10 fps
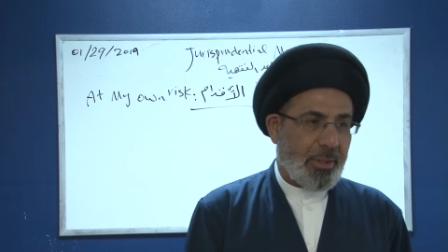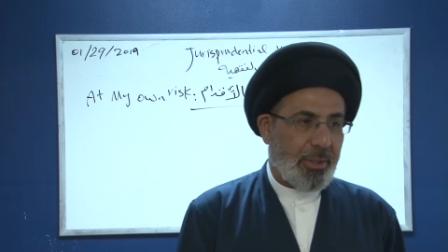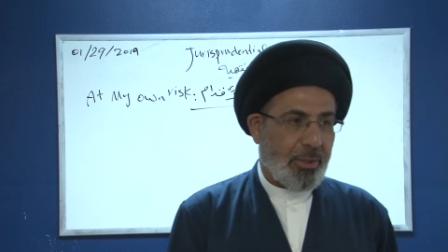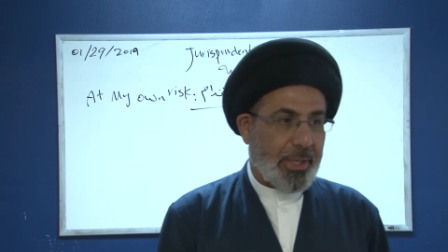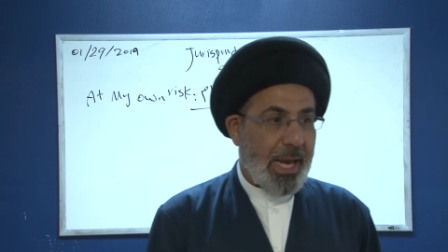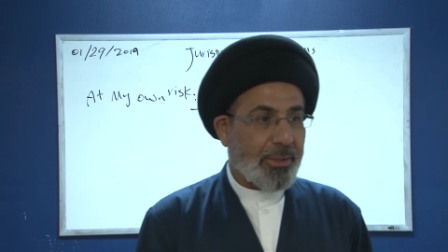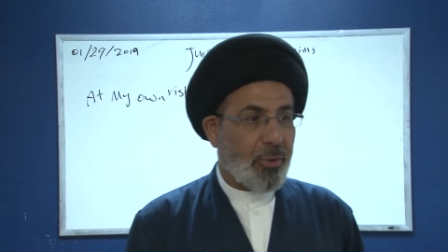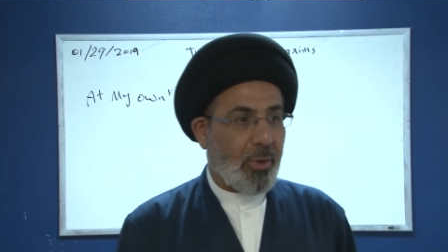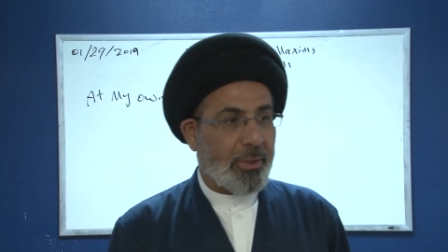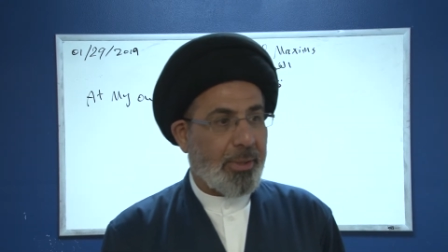You can't
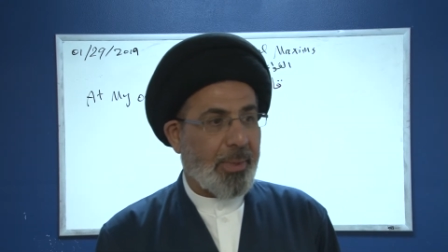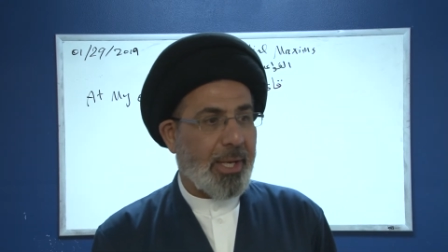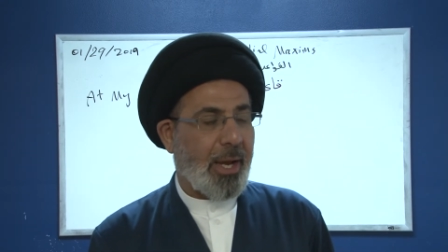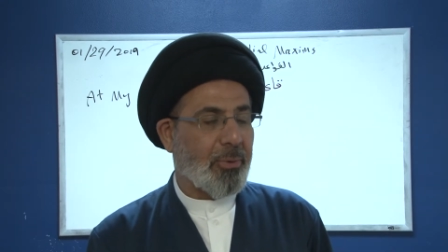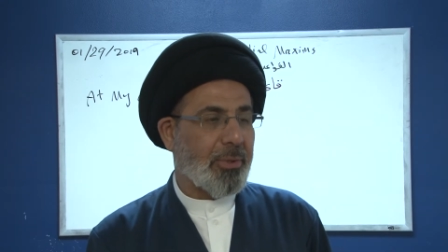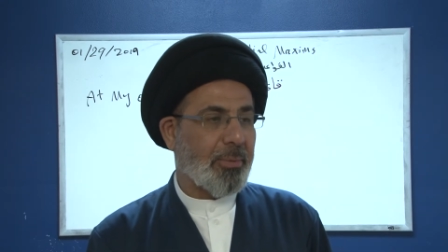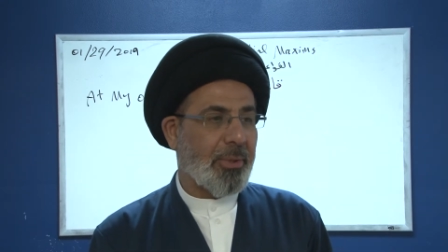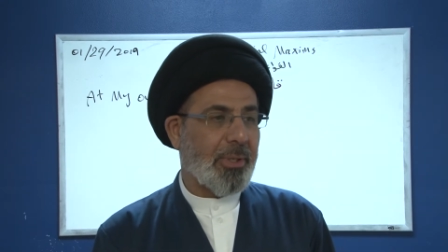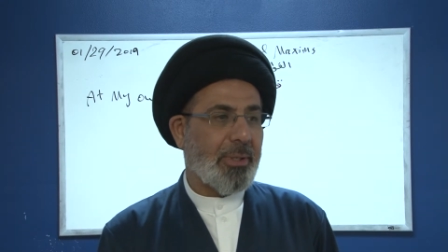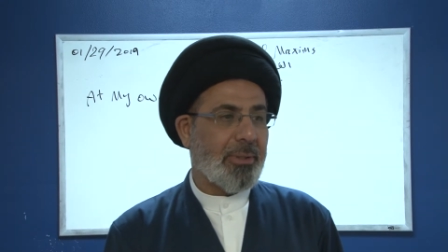hold him
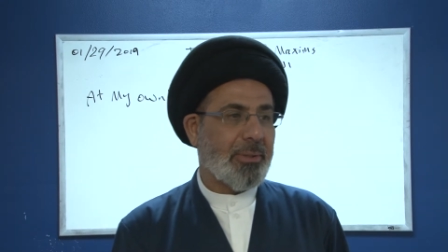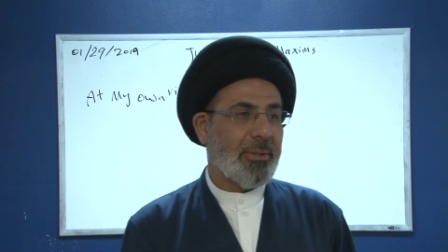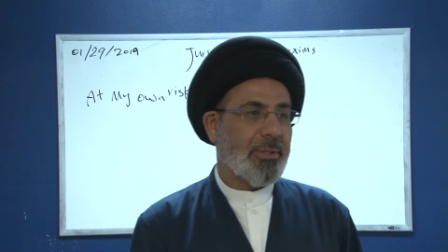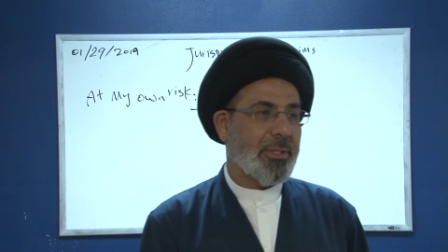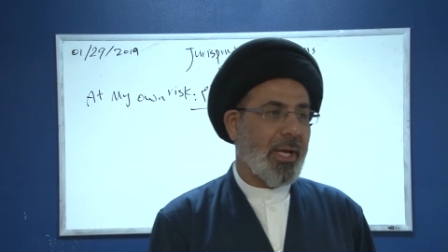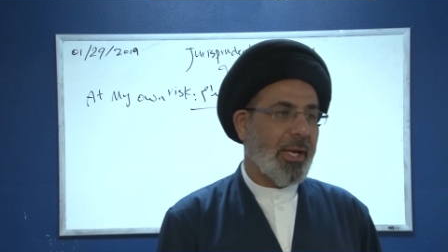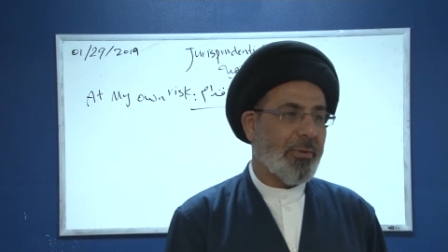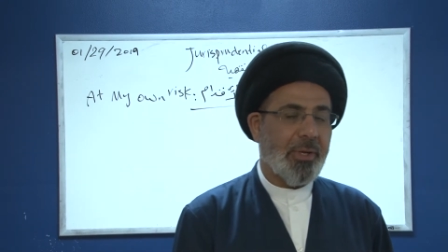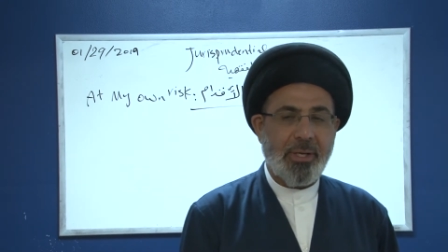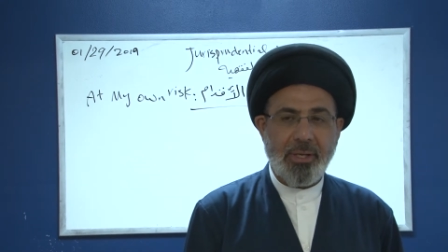accountable. It's
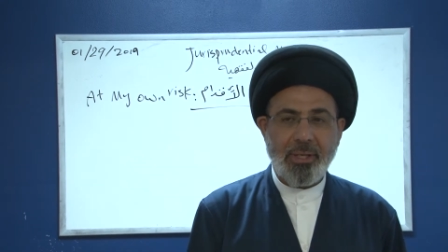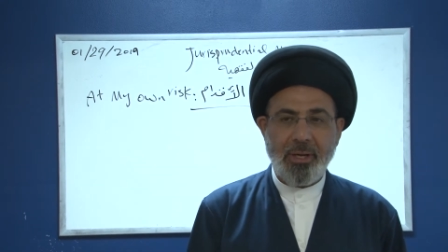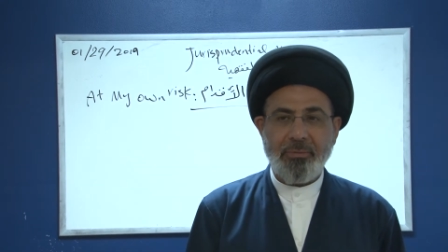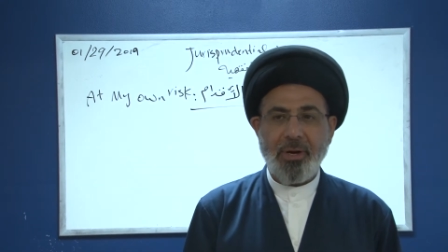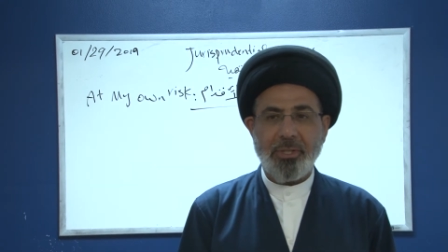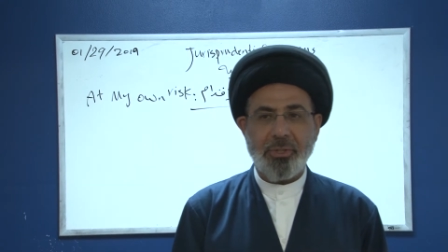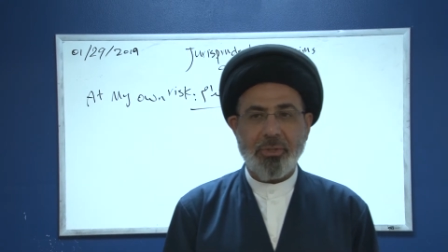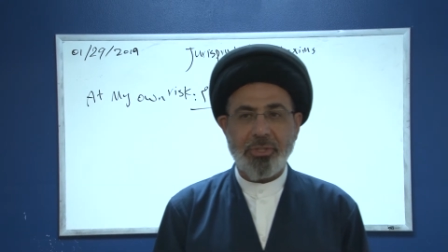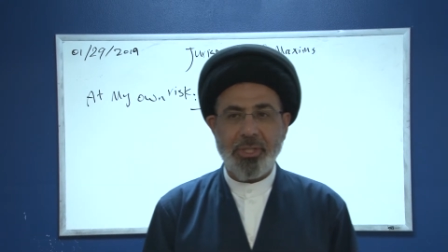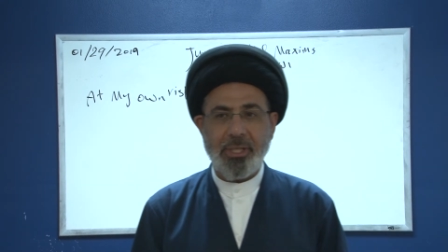like the killing of
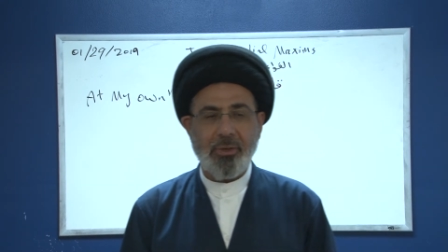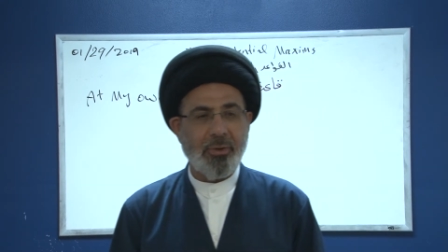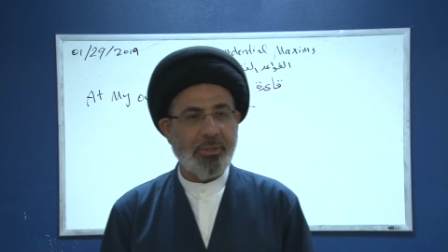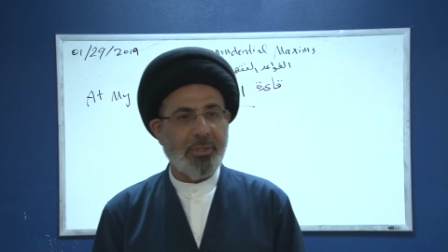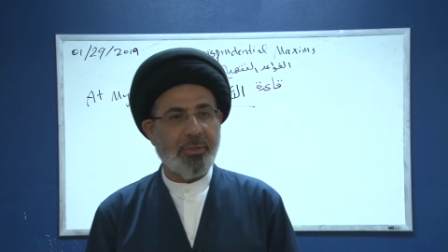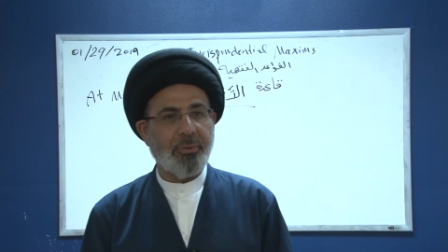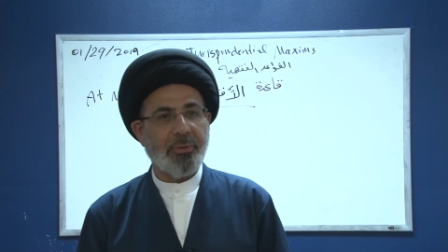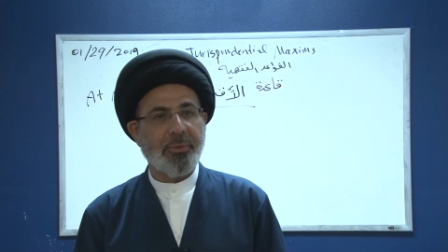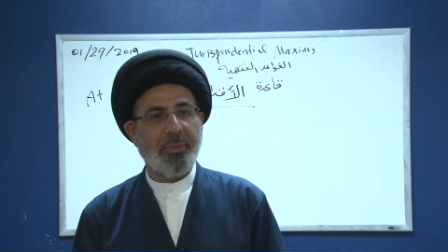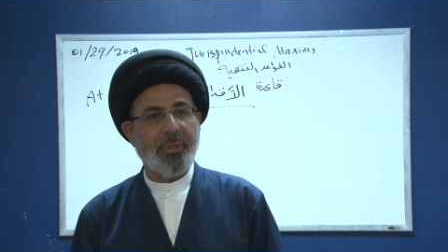Khashoggi. He ordered
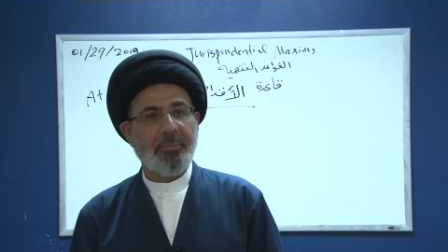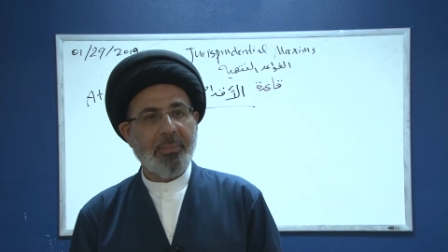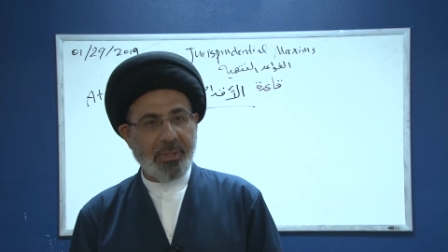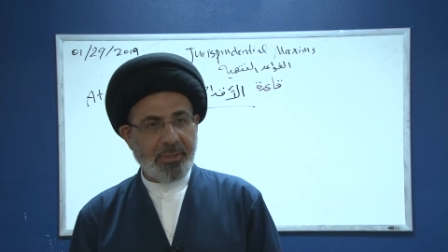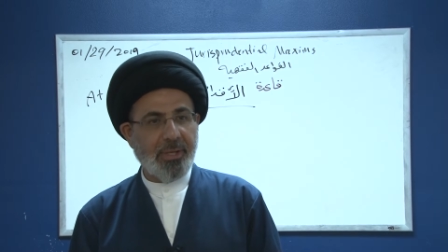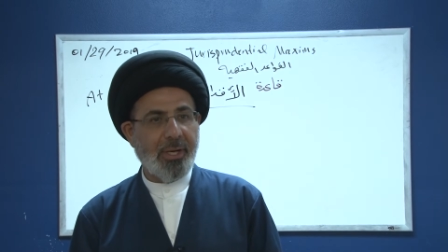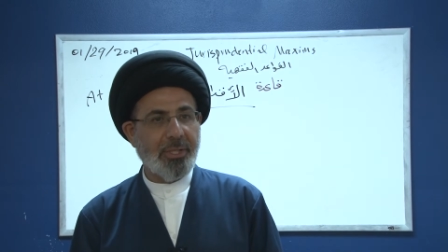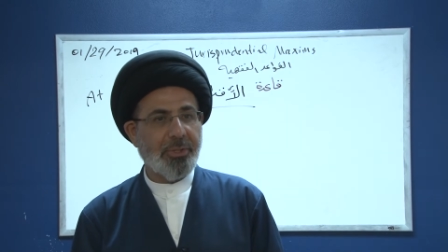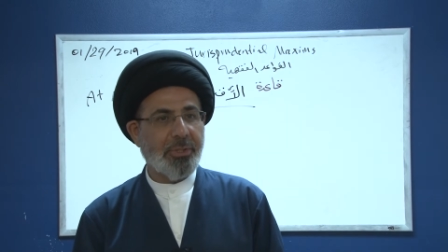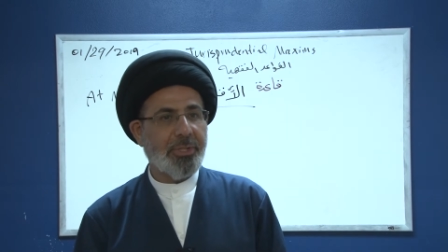to murder
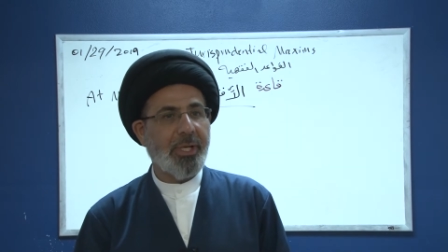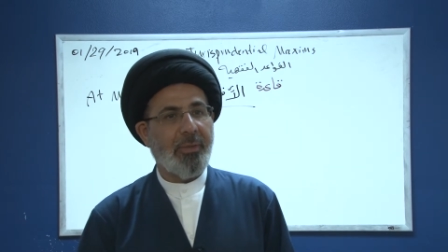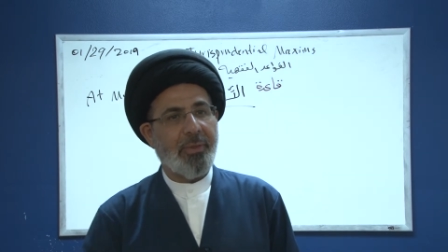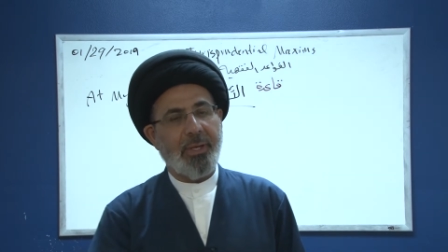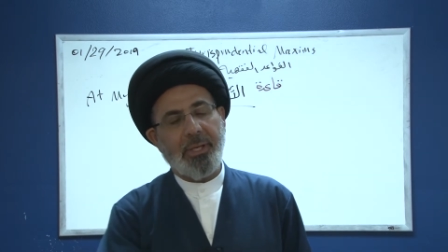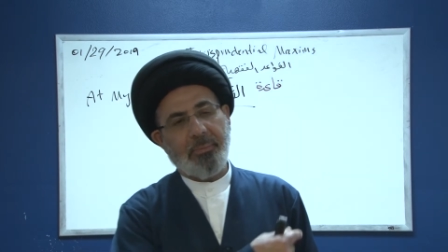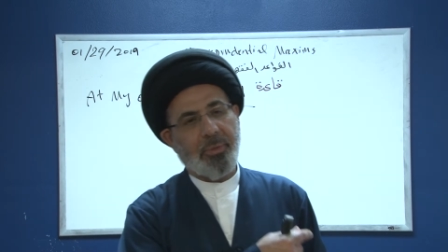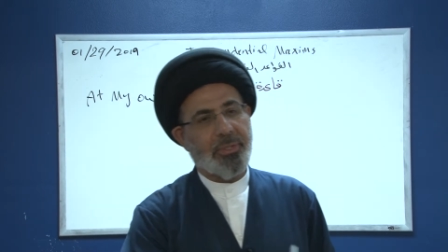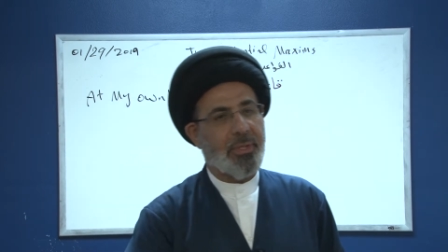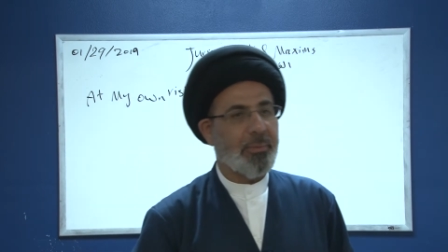Khashoggi and then he
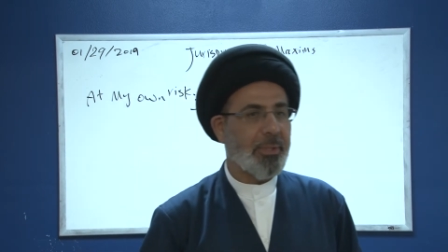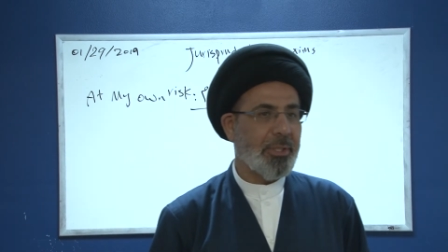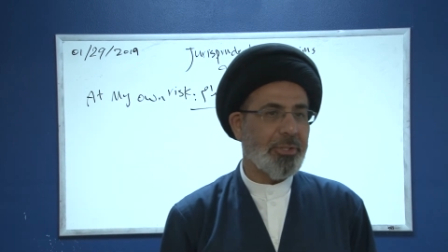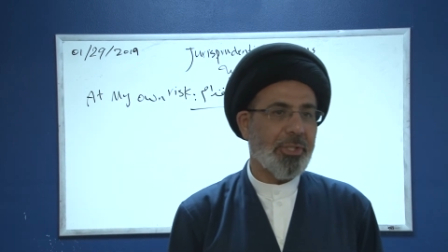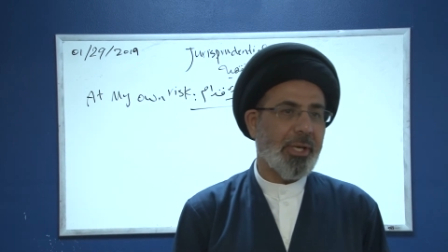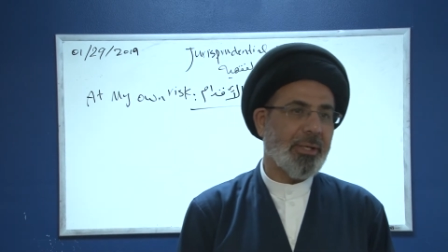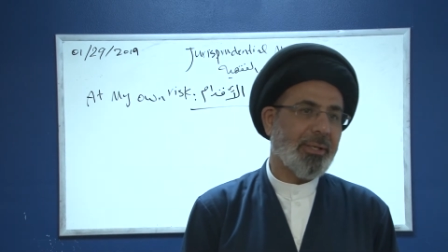puts them in jail.